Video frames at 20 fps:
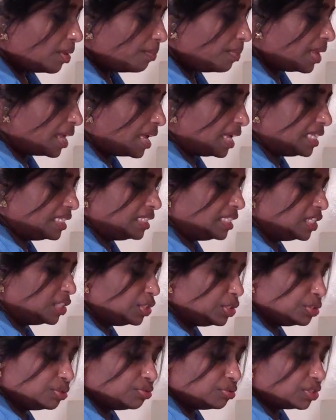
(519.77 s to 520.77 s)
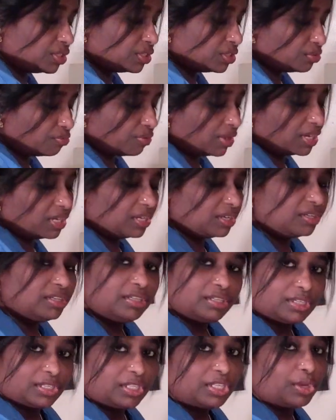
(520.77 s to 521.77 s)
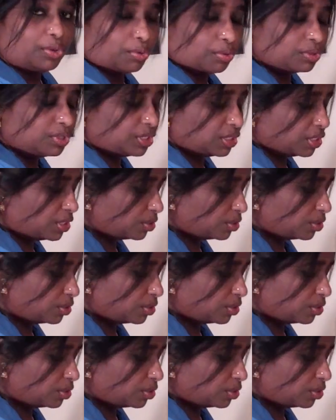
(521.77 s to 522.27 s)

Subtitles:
because the juices, when the roast